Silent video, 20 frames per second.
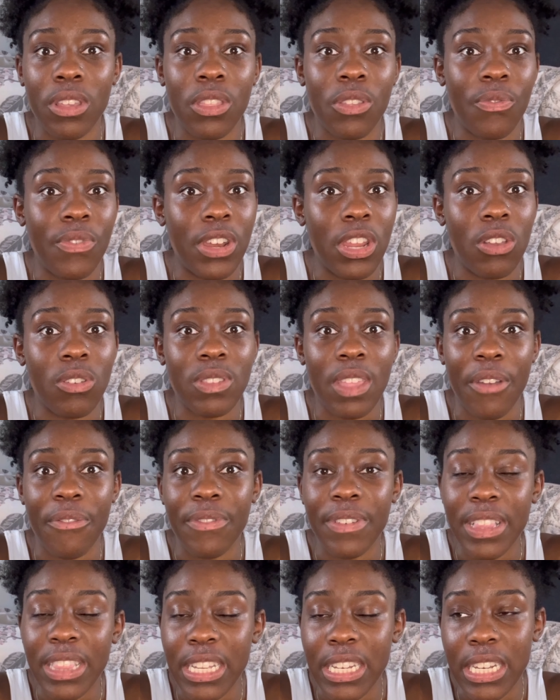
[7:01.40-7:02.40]
the videos I
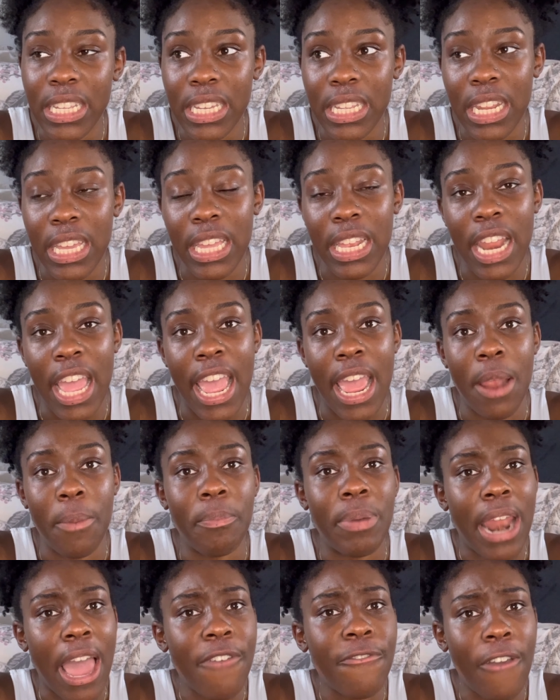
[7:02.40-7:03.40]
really needed.
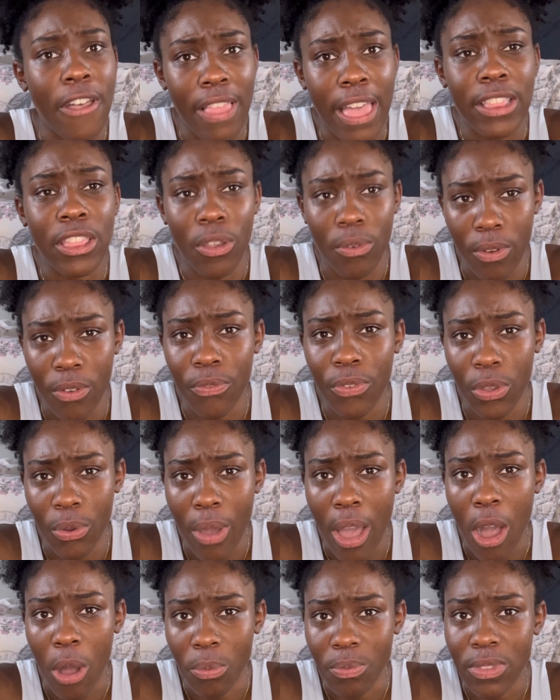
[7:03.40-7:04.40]
And, but I felt like the review
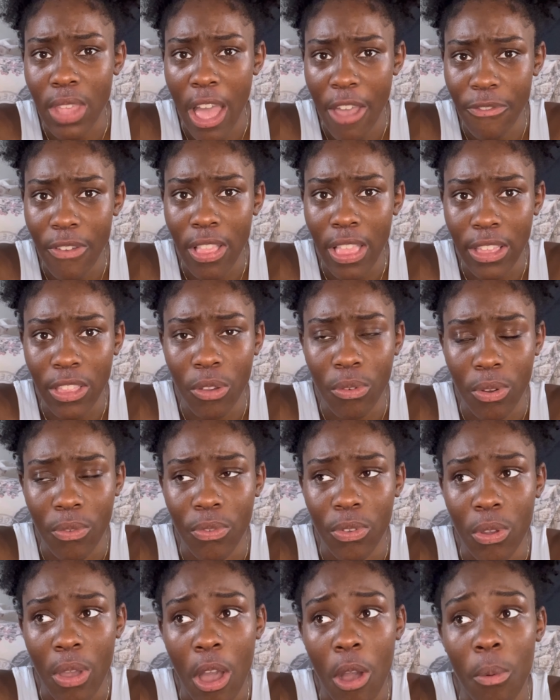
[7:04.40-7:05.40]
helped. I felt like the
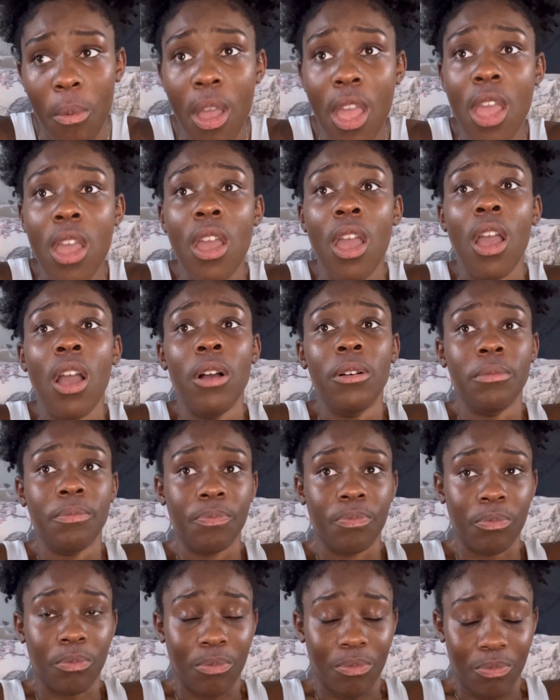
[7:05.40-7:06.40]
review helped.
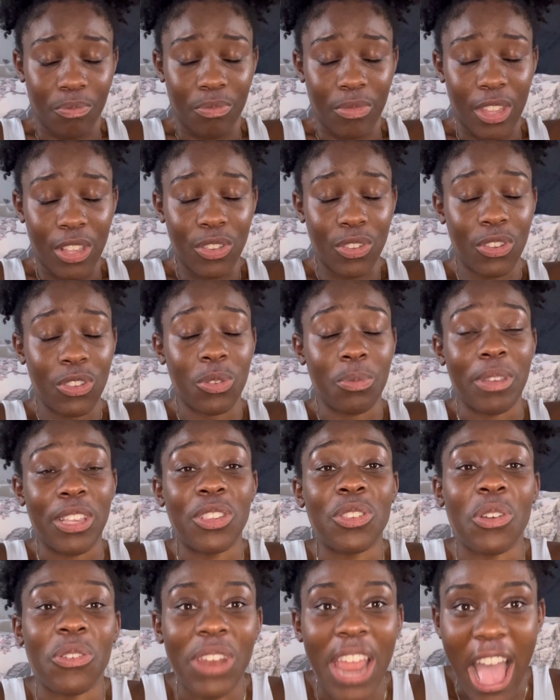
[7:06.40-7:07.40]
Excuse me.
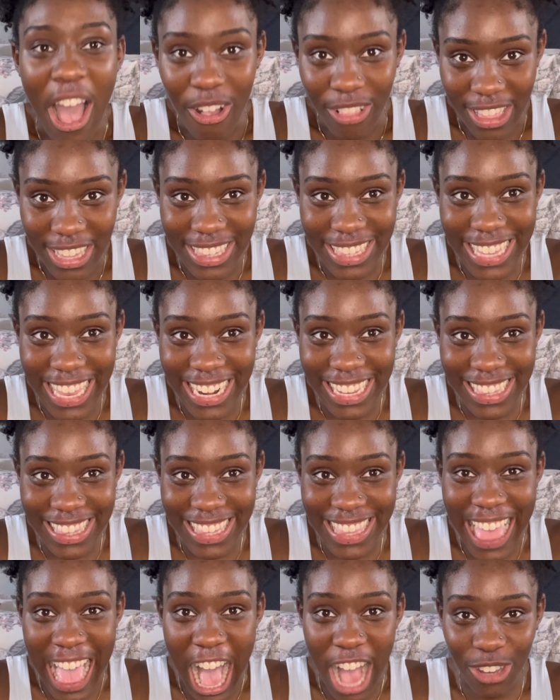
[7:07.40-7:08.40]
So now let's get
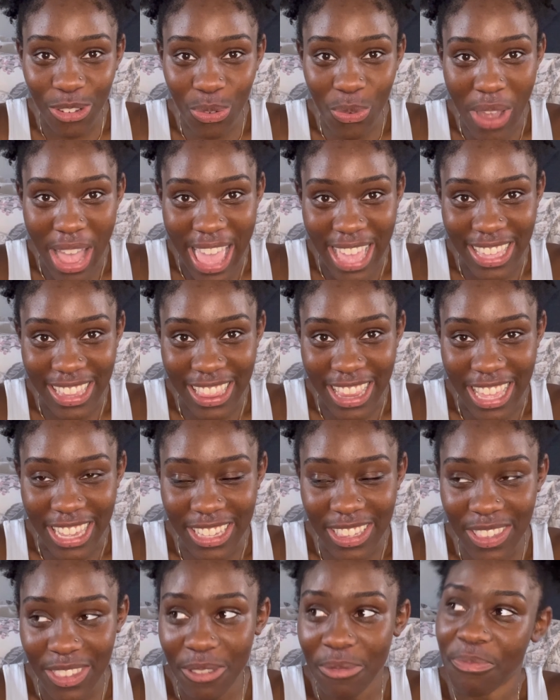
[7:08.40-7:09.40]
into the actual
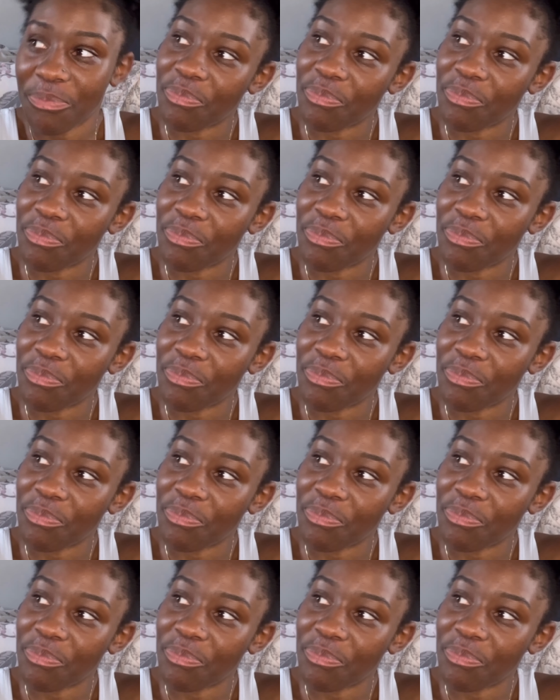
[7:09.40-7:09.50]
NCLEX.